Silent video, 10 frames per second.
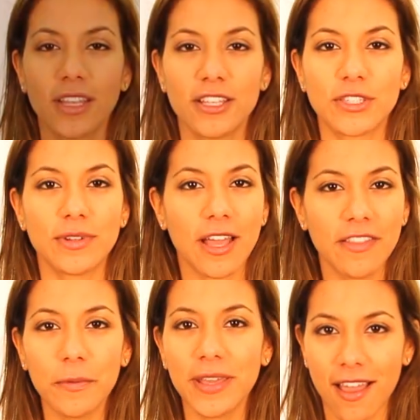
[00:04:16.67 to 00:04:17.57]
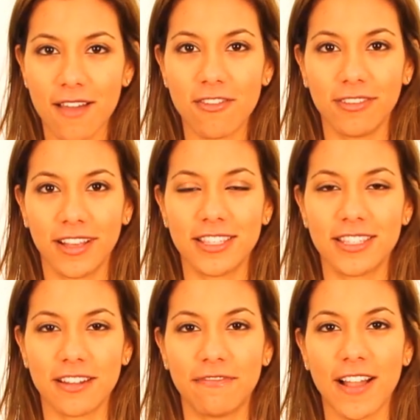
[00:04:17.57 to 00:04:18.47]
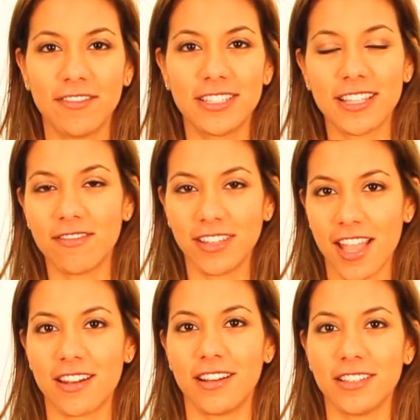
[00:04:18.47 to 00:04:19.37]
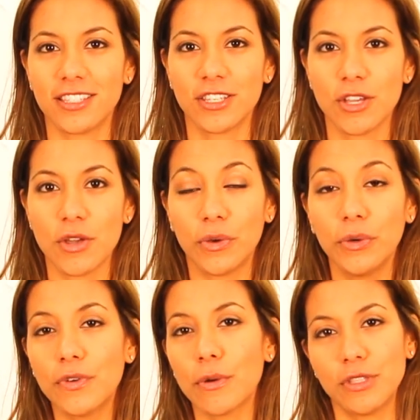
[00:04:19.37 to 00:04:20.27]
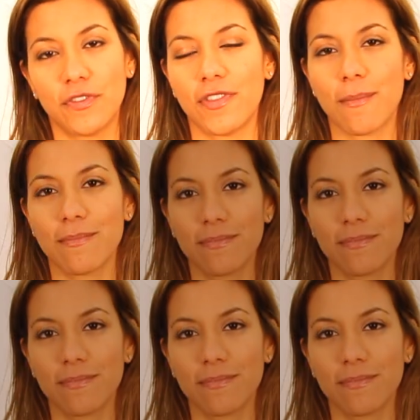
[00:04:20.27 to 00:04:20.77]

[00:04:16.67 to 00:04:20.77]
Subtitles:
So now that we have our list of 5 to 7 candidates, who votes for them?